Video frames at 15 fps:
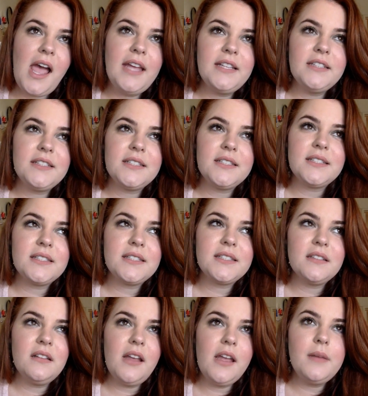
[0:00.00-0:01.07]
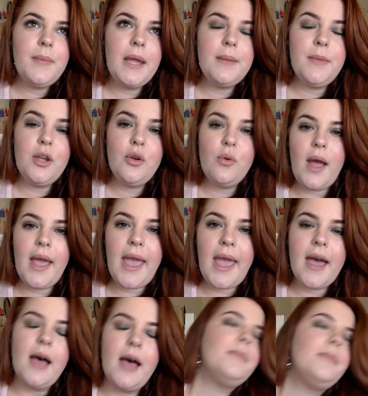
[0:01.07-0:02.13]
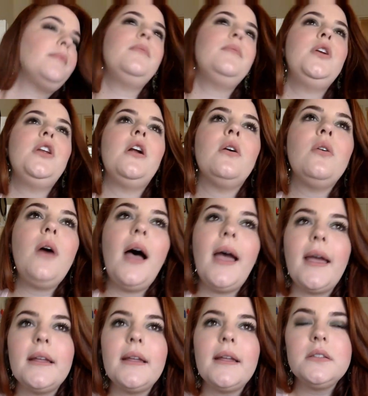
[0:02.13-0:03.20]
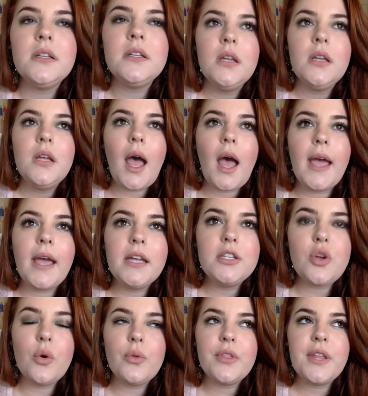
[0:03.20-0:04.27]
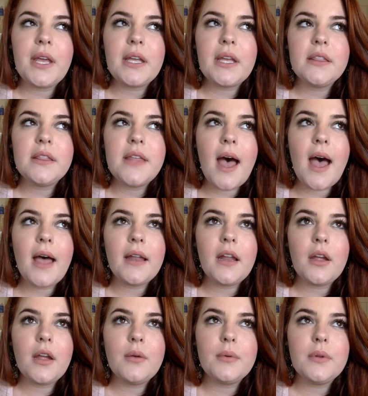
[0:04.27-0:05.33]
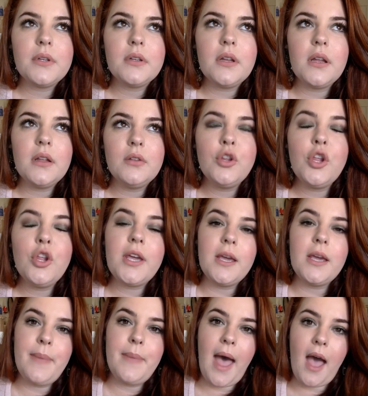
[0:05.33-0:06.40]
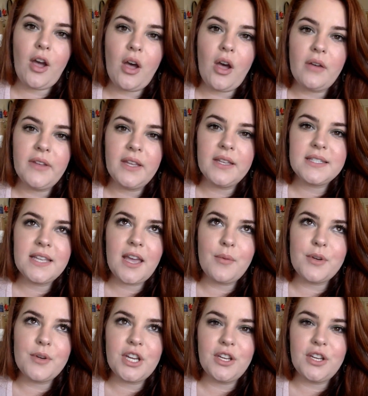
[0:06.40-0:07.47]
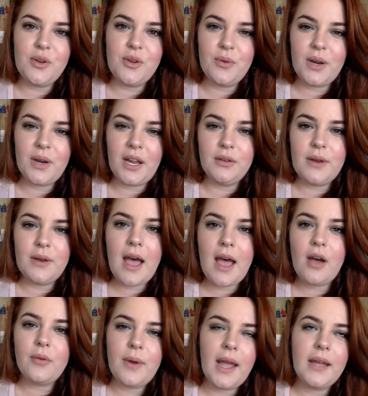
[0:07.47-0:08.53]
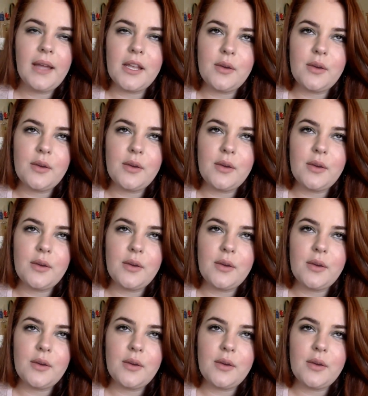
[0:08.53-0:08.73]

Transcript: It's it made me who I am. I don't think that I would. Looking back, obviously, I wish I knew what I knew now, right?